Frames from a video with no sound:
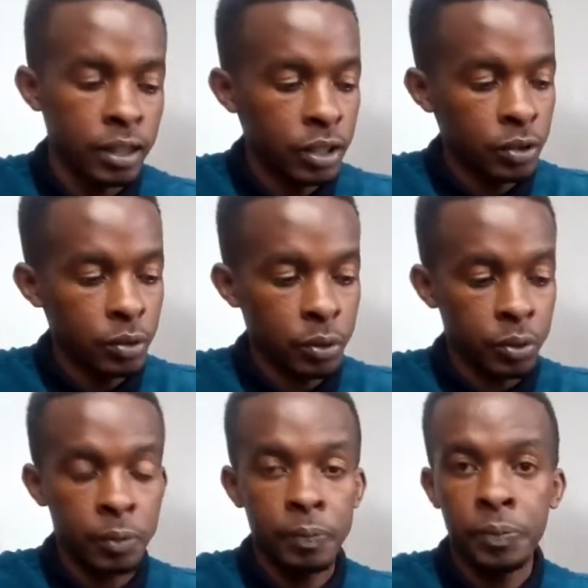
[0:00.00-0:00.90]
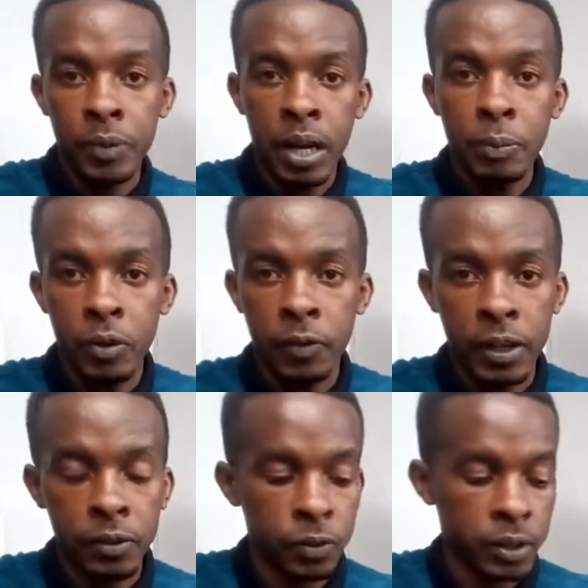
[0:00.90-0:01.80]
So cap on the
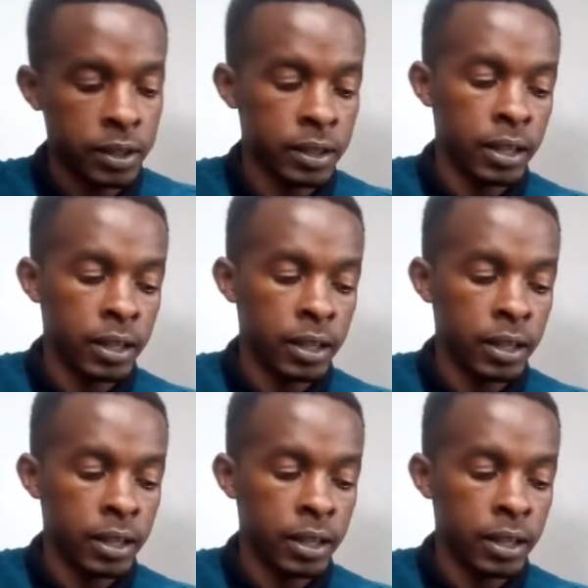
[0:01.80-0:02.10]
first fret.